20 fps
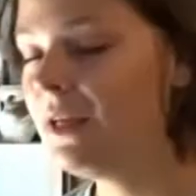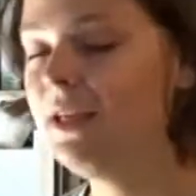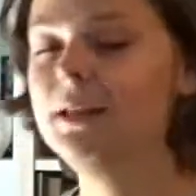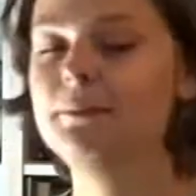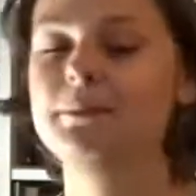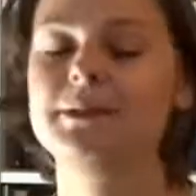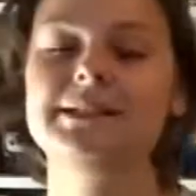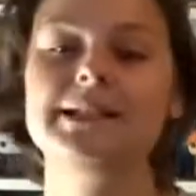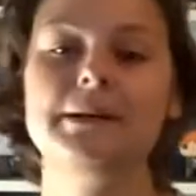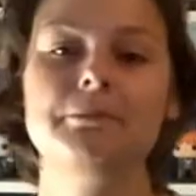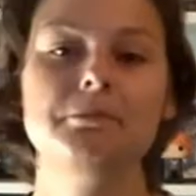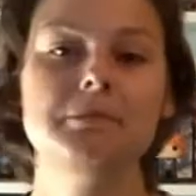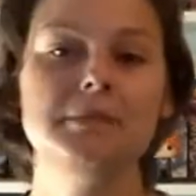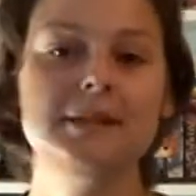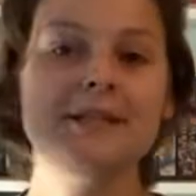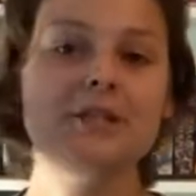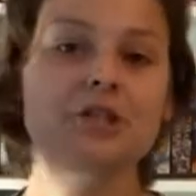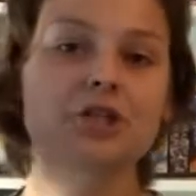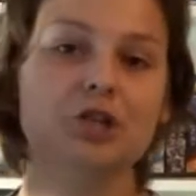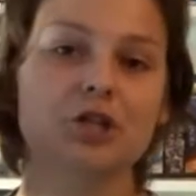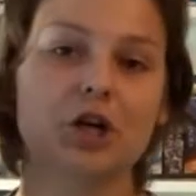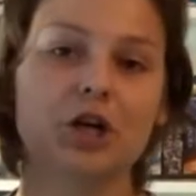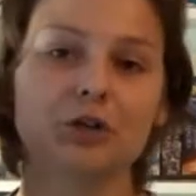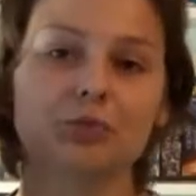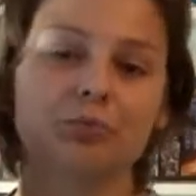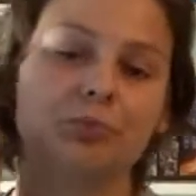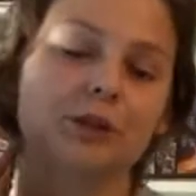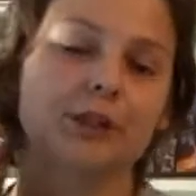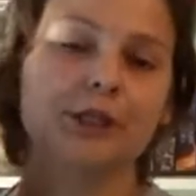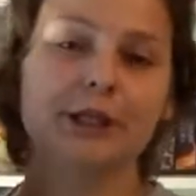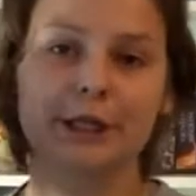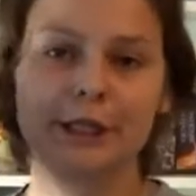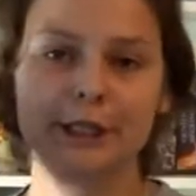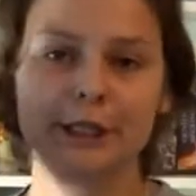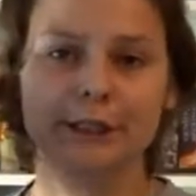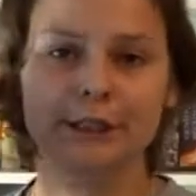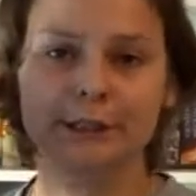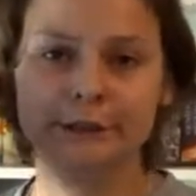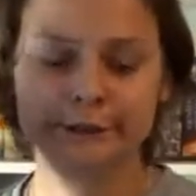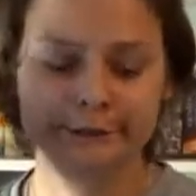But yeah, let's start reading.